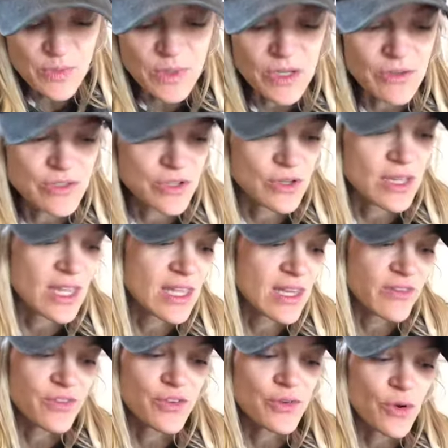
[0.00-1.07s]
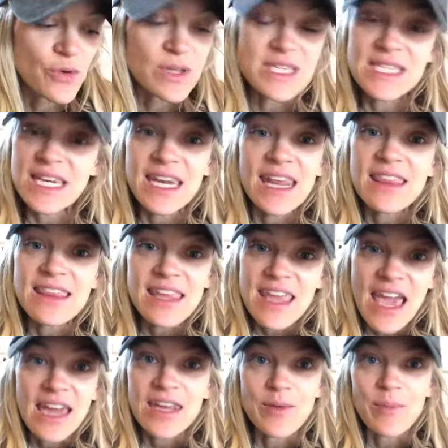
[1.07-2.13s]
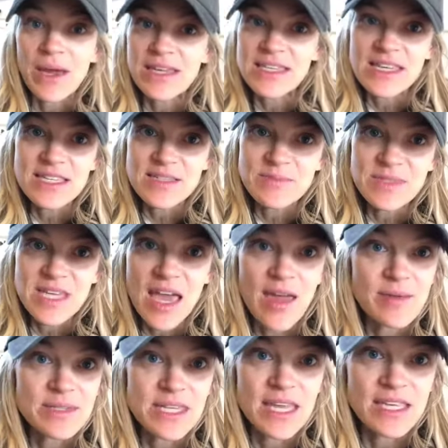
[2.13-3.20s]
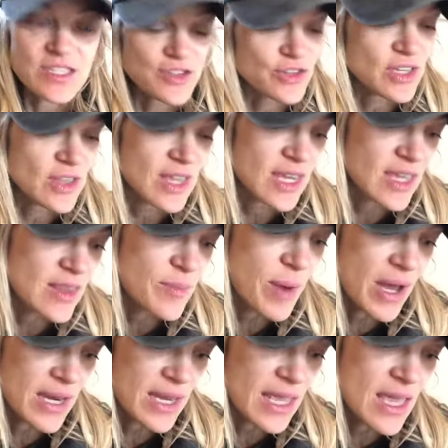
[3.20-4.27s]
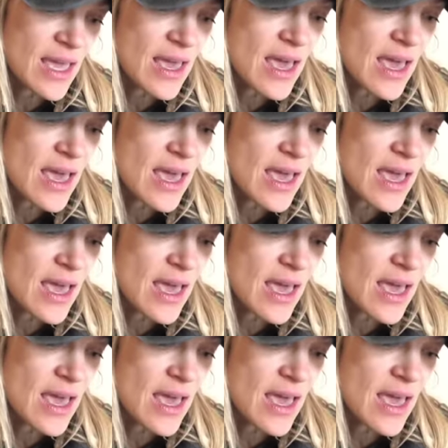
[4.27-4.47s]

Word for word: when you took it. If you noticed anything yet, it might take some time to get circulating in the body.